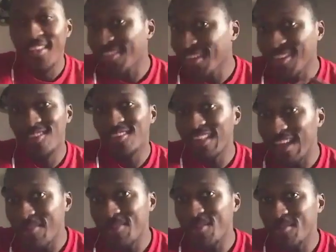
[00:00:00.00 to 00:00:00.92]
talk to a
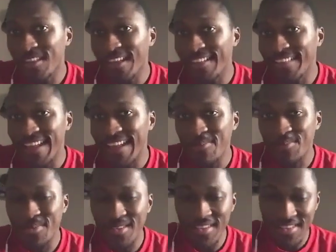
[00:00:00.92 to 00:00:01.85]
lot of people like that,
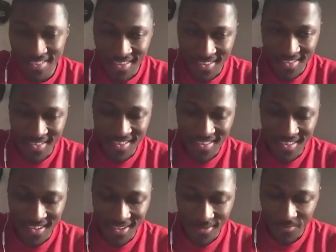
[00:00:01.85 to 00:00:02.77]
but it's just good
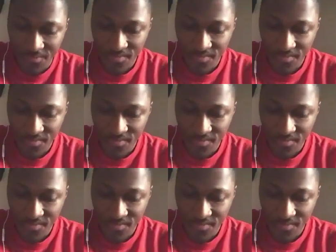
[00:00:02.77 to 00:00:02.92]
to